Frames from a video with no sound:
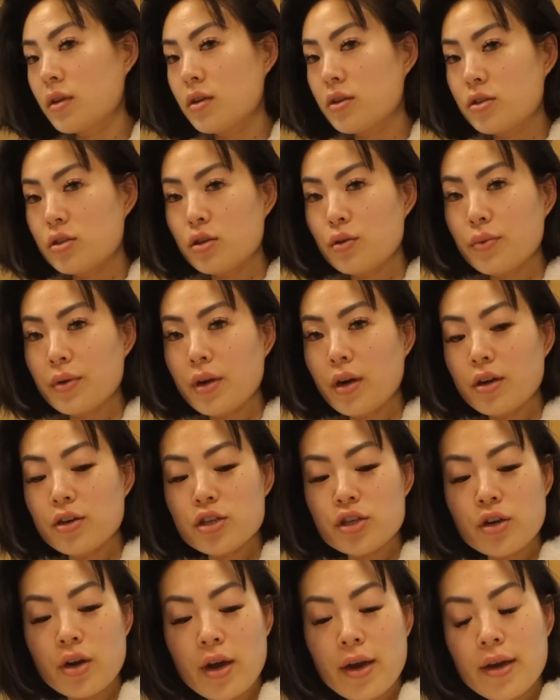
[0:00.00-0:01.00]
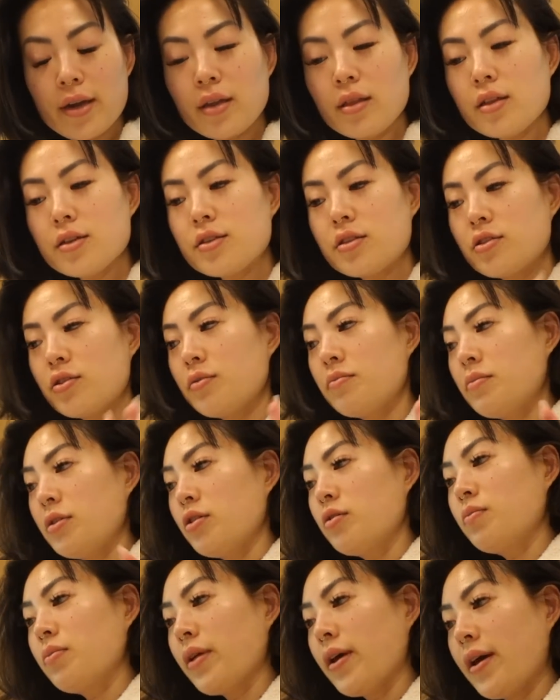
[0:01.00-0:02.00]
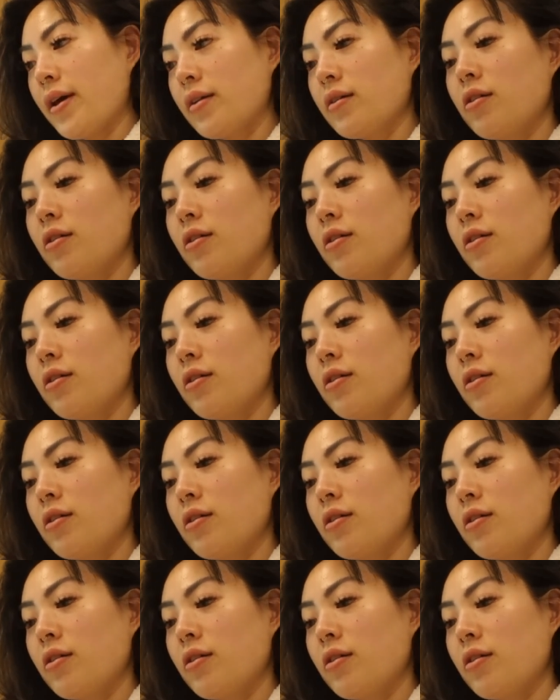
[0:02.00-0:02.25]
So we are trying this new meal plan